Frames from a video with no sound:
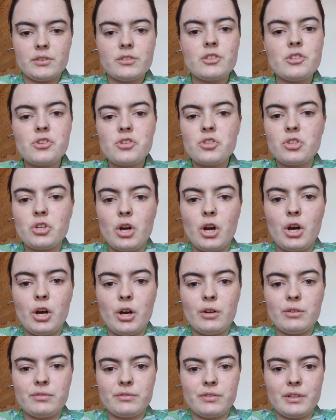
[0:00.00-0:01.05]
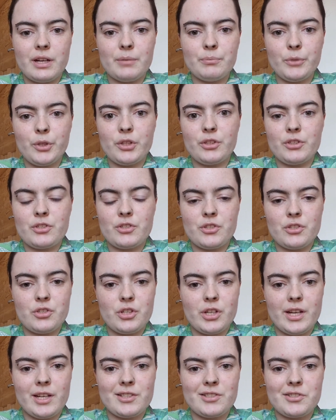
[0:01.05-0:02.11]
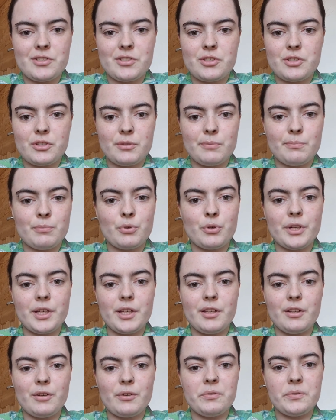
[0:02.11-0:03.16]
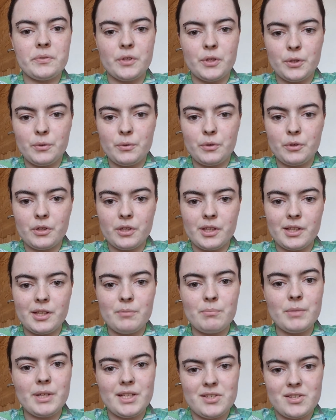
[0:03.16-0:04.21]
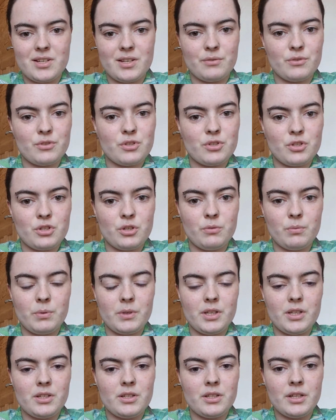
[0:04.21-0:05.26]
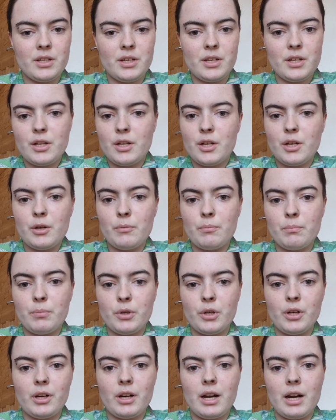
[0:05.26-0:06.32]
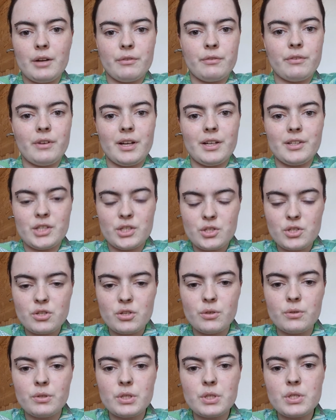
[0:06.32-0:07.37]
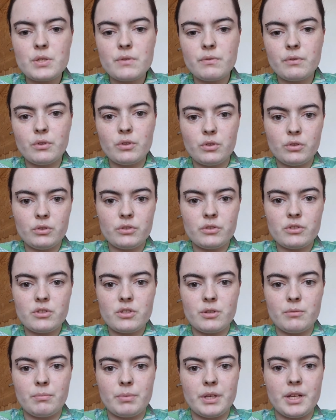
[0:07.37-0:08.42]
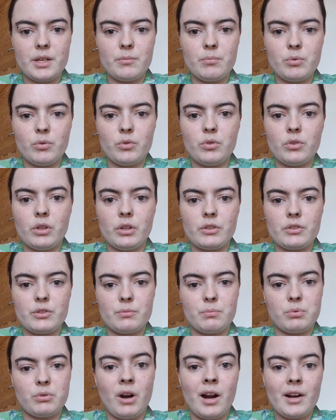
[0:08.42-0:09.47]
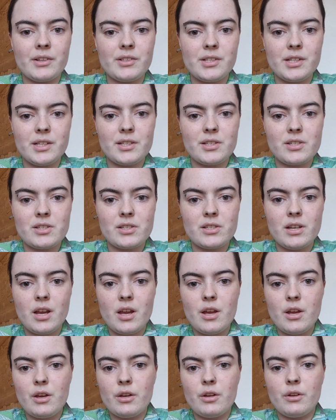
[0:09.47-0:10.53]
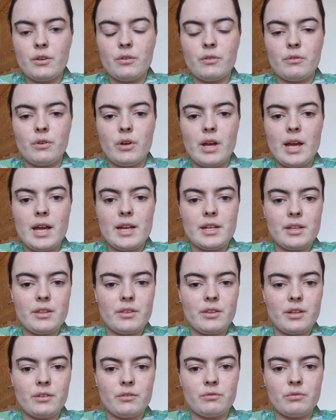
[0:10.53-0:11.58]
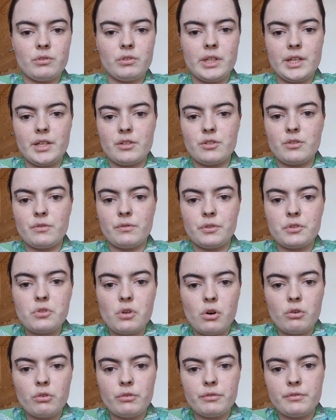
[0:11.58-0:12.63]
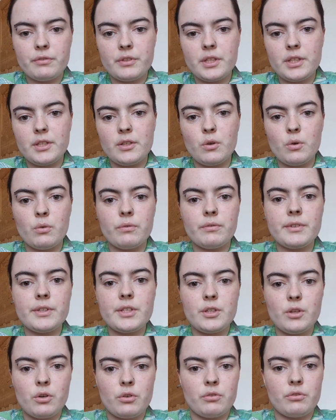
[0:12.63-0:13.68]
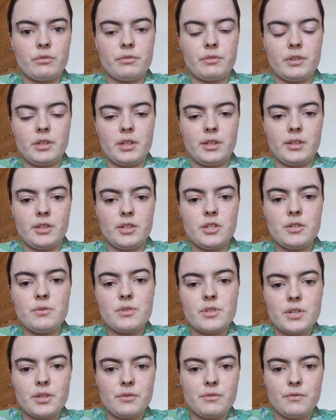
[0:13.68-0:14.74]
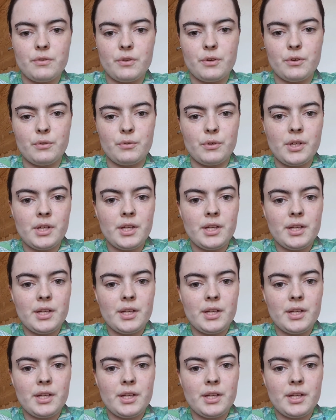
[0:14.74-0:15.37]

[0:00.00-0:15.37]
To start off, I'm going to suggest bringing a phone, and it may sound stupid, but I find it so useful to be able to practice anything relating to photography or videography using a phone.